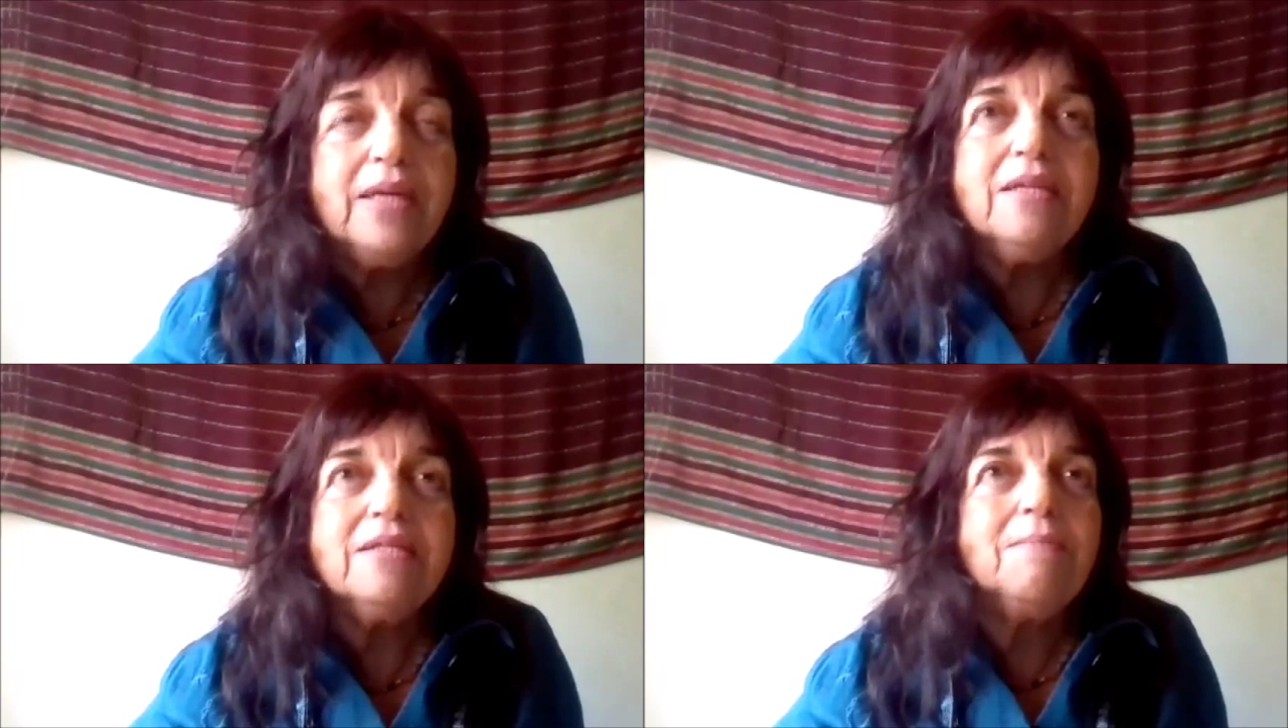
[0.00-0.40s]

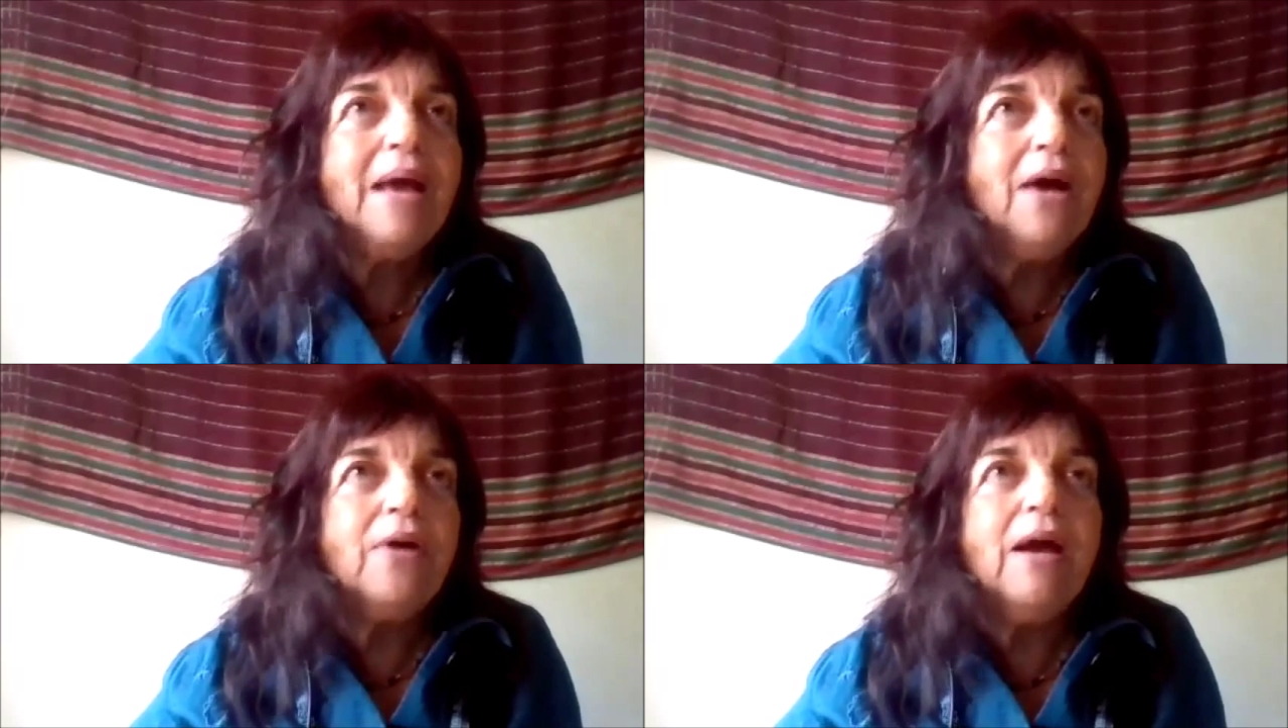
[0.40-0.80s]
It doesn't
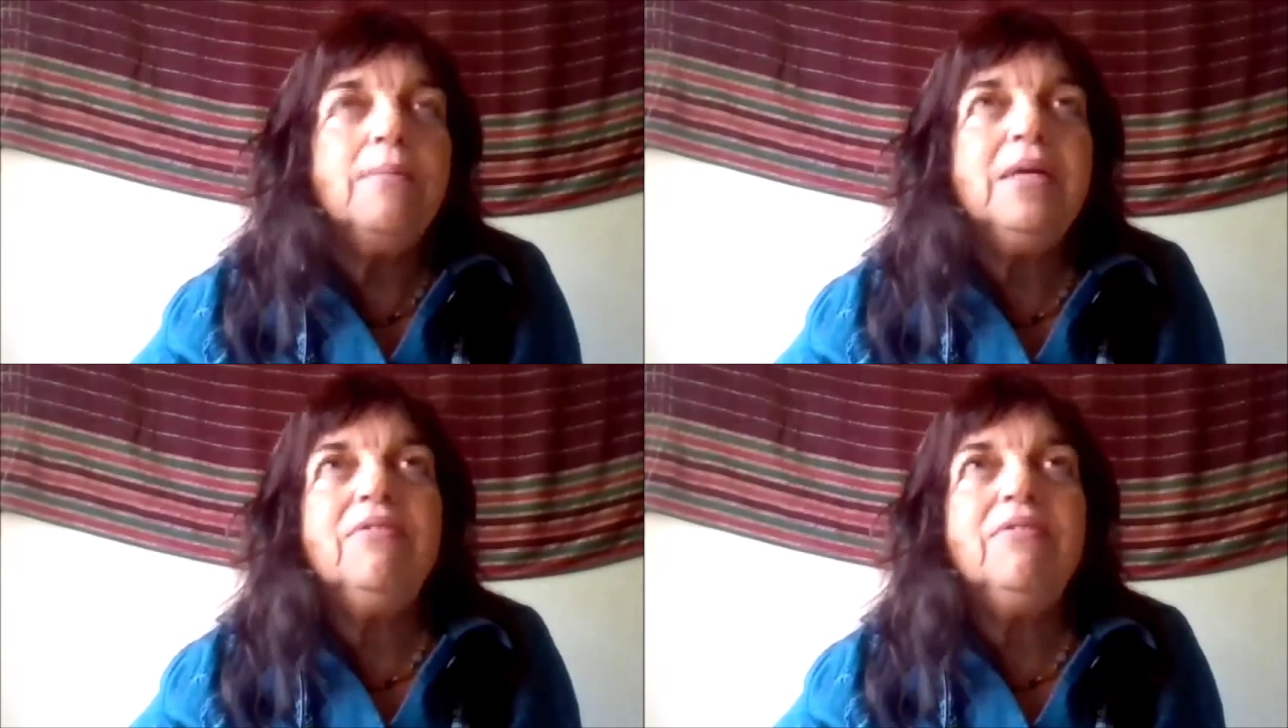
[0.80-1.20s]
matter how
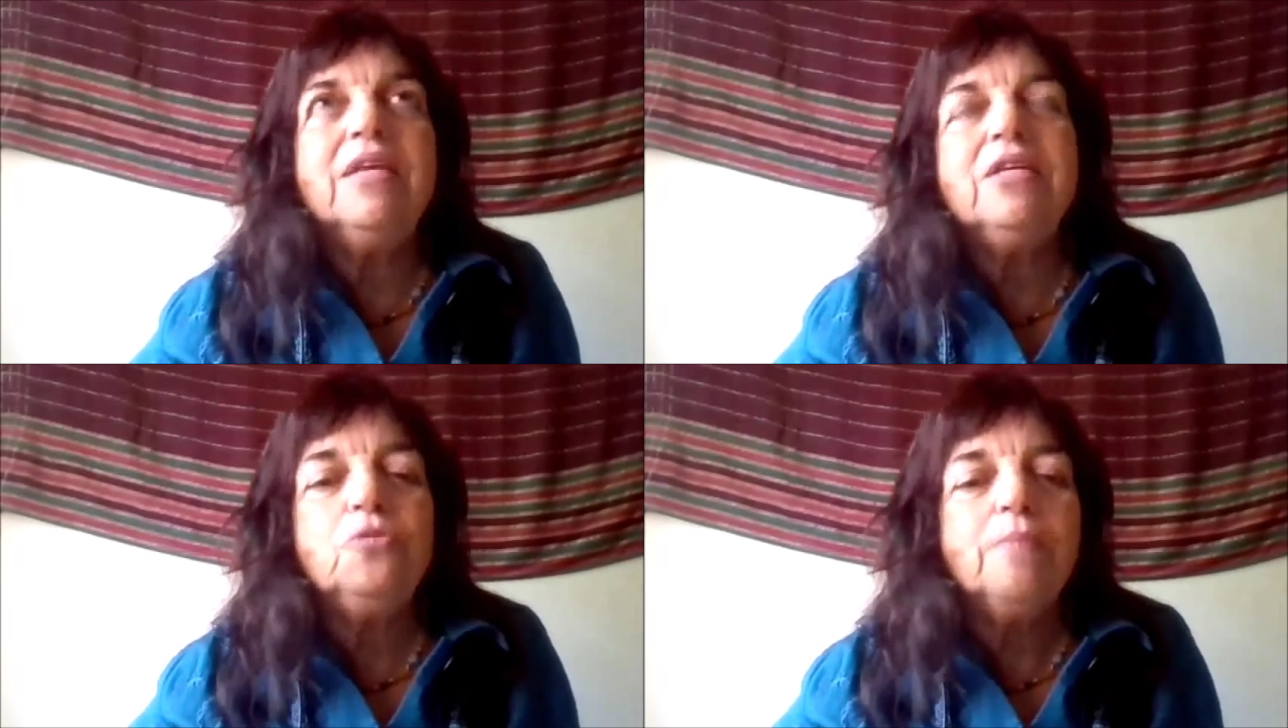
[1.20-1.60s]
many
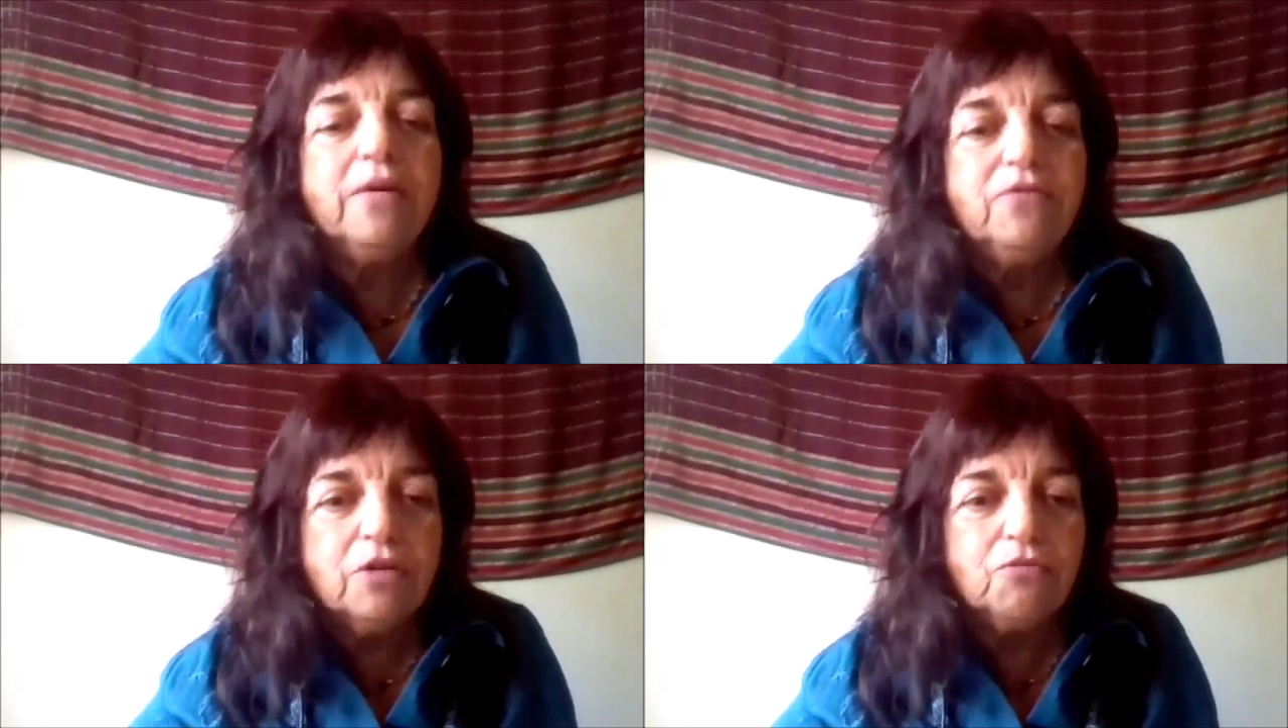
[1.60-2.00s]
things you might
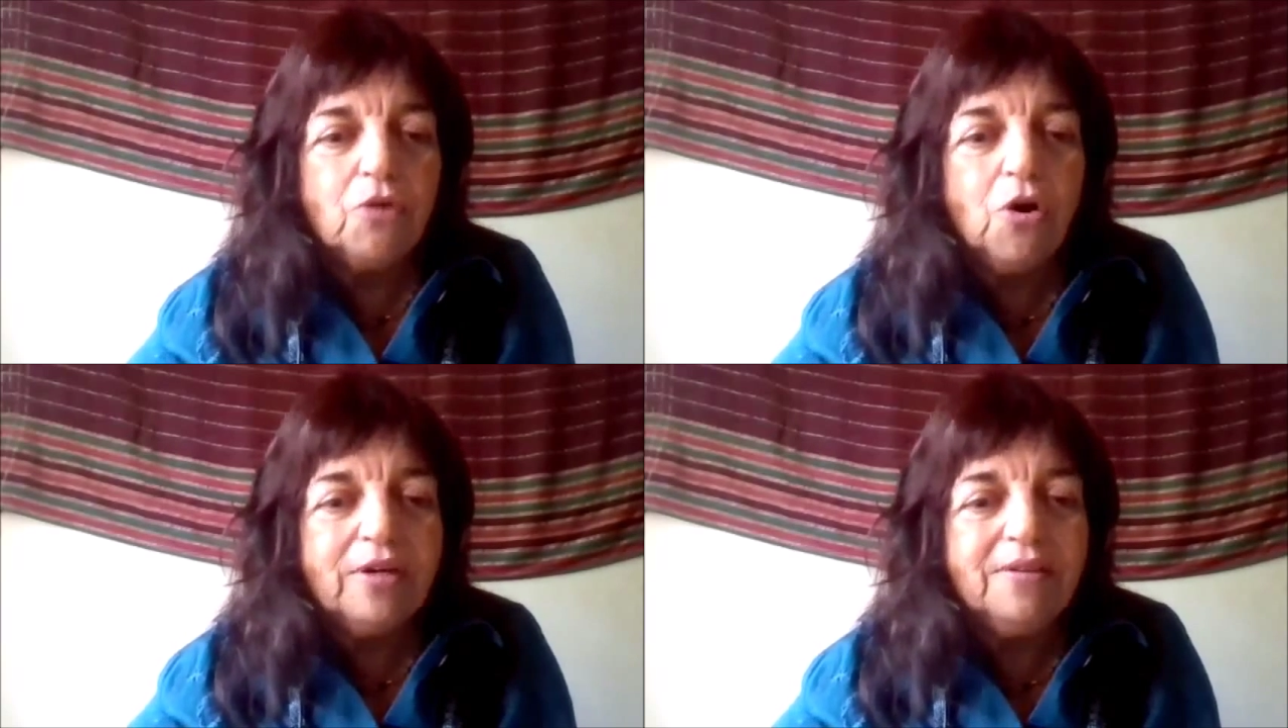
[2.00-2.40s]
have done
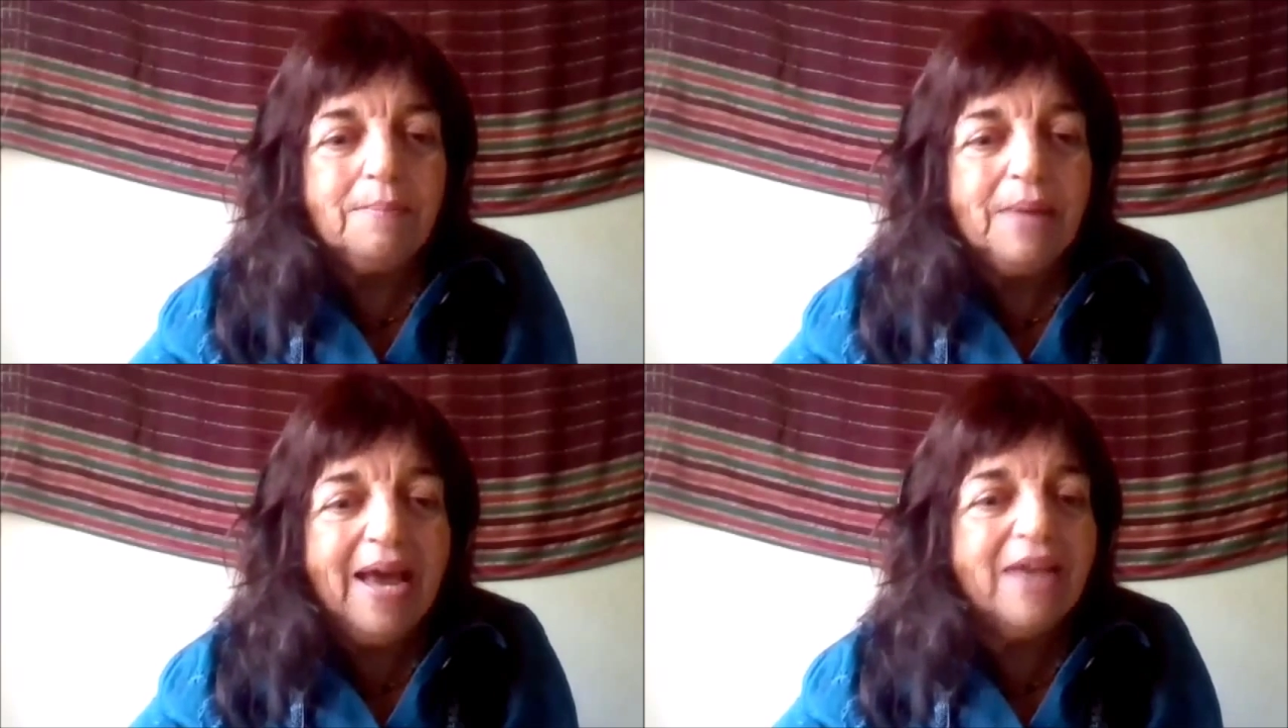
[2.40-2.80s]
wrong in the
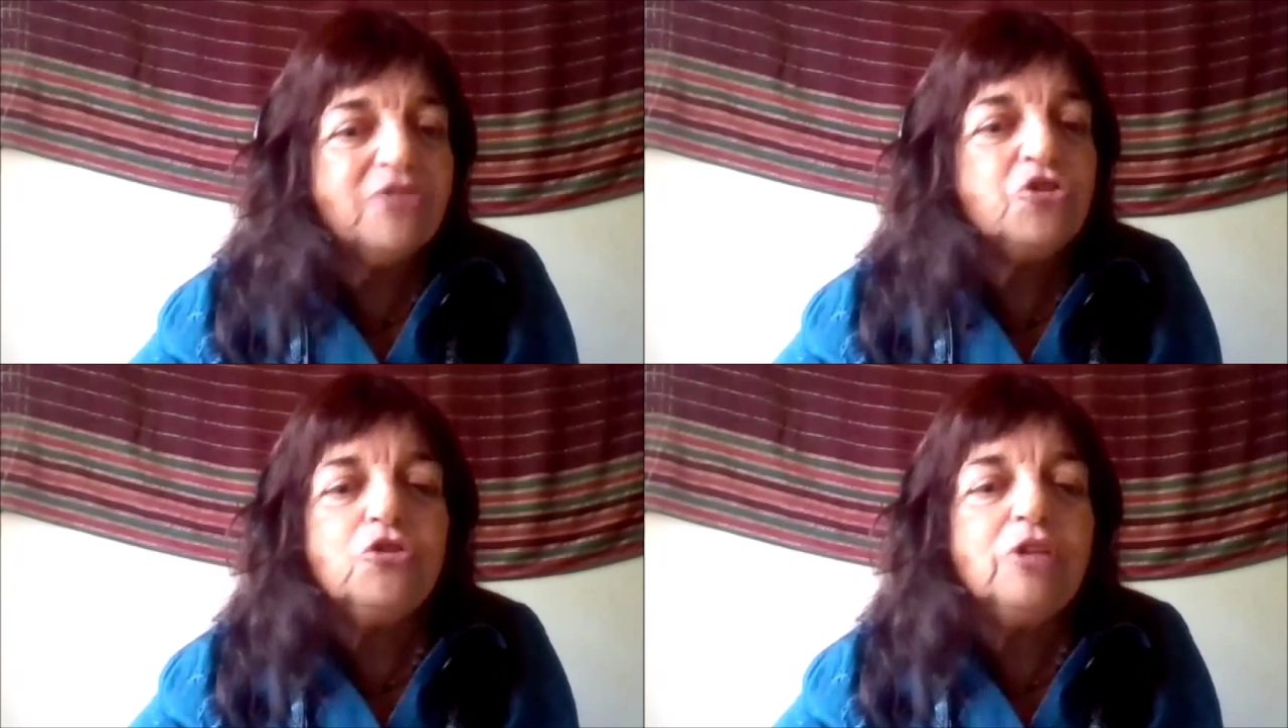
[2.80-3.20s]

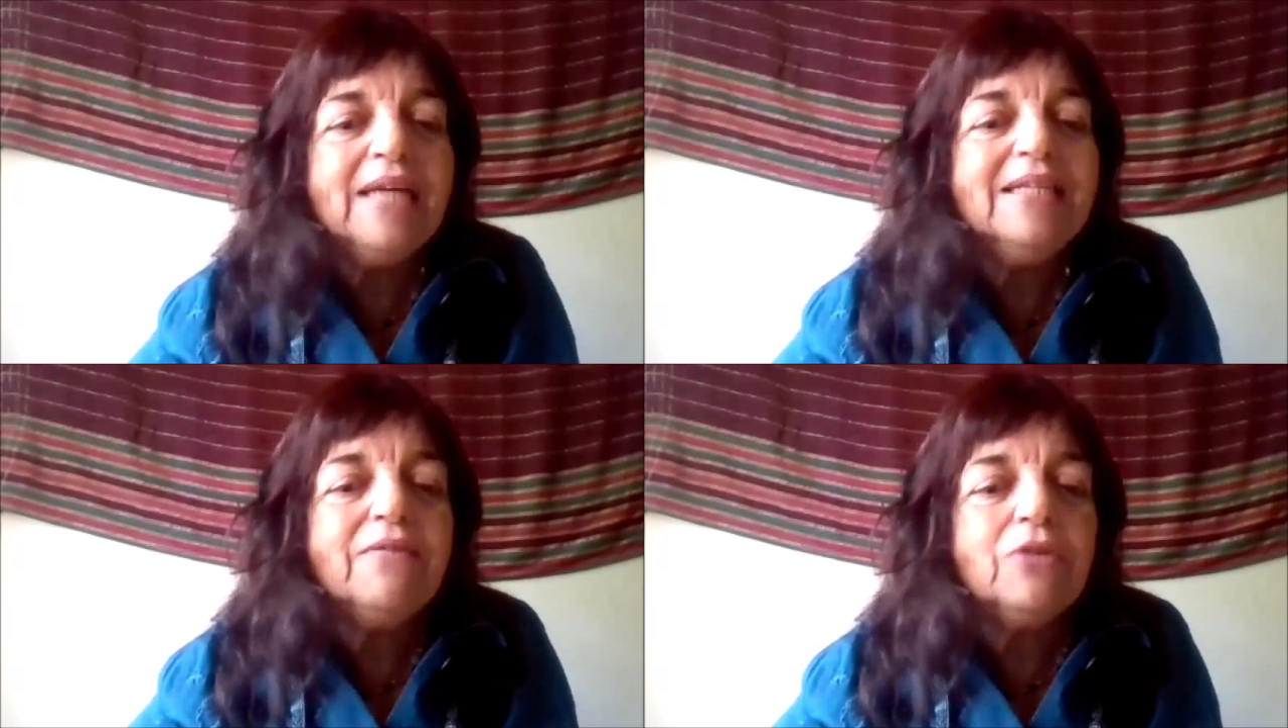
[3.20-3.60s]
past. Your
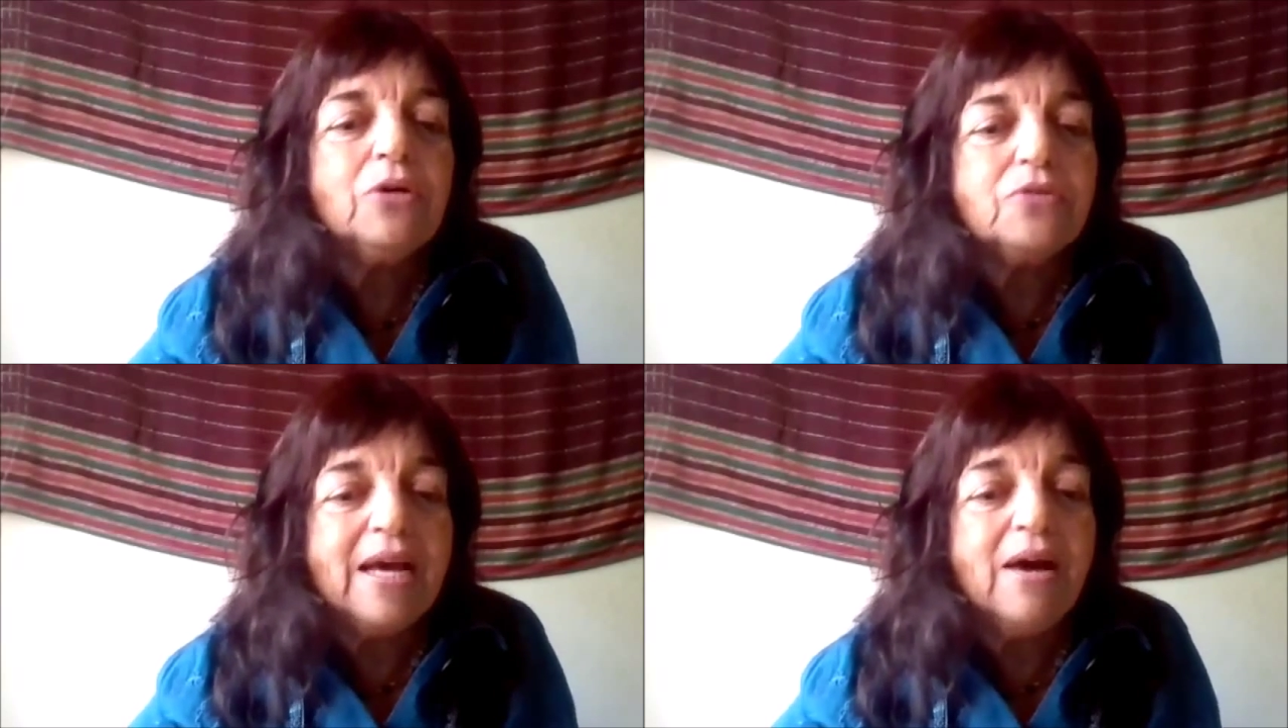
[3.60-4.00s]
light never
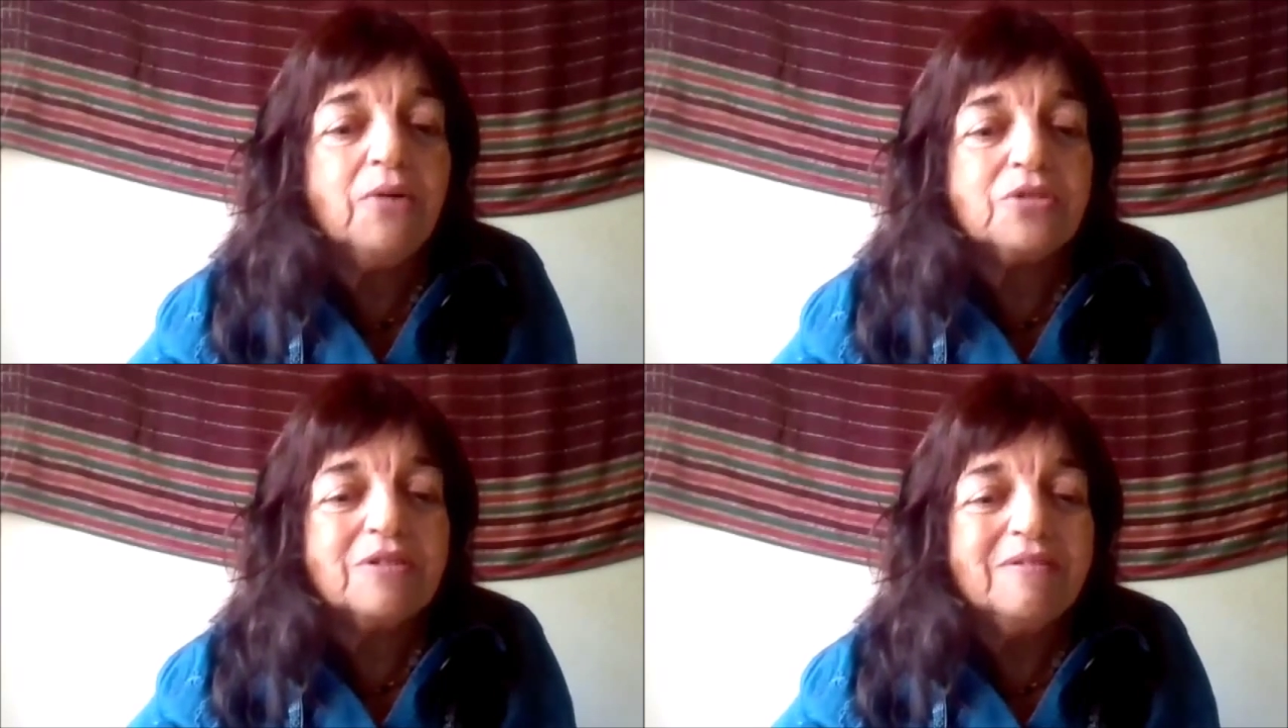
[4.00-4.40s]
goes out.